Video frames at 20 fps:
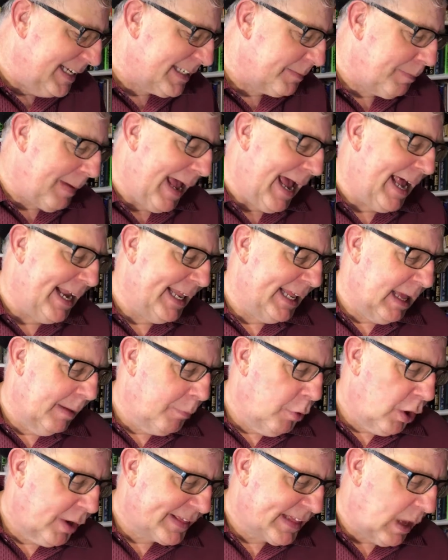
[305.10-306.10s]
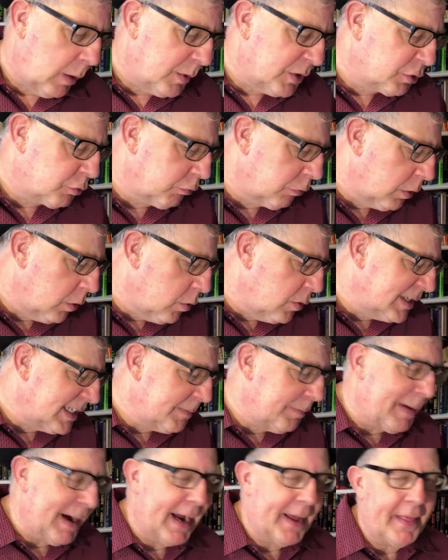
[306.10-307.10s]
Miss Patty, a book that was
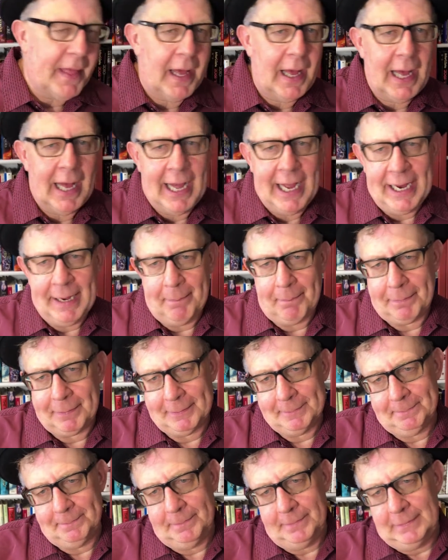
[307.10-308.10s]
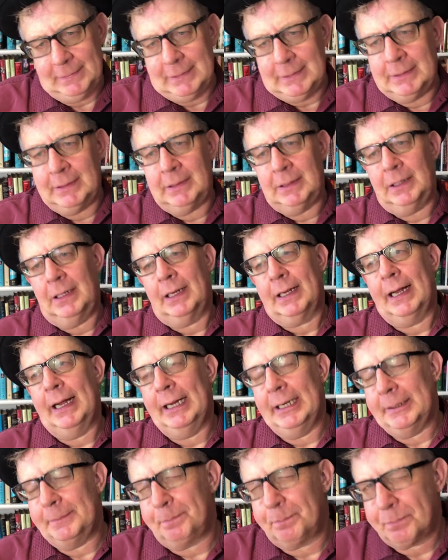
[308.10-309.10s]
ruined by the hype.
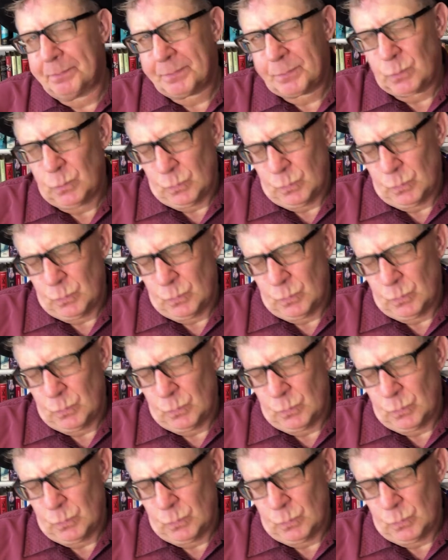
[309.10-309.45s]
Okay.